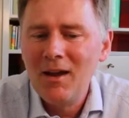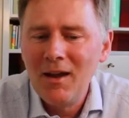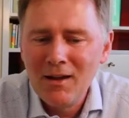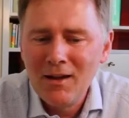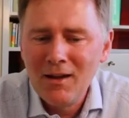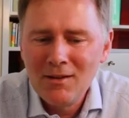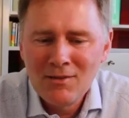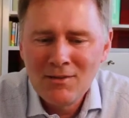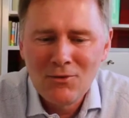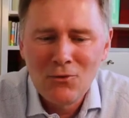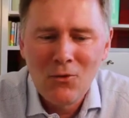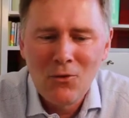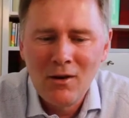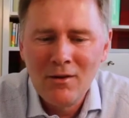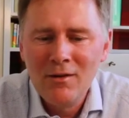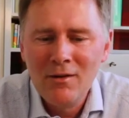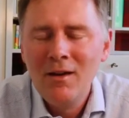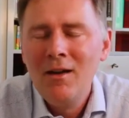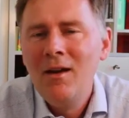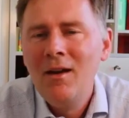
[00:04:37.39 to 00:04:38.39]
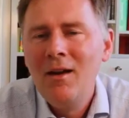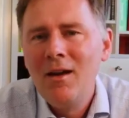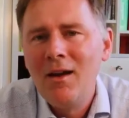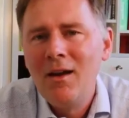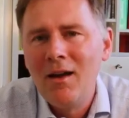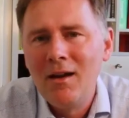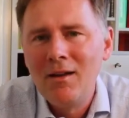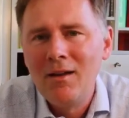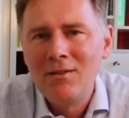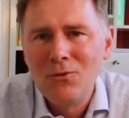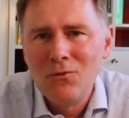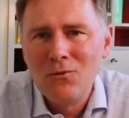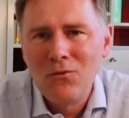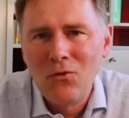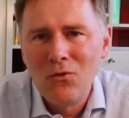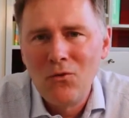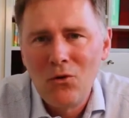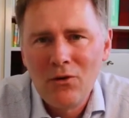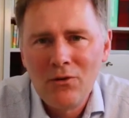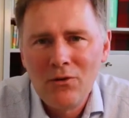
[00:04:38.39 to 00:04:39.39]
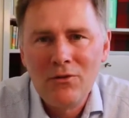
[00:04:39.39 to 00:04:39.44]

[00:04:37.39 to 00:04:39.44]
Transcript: and so on and so forth.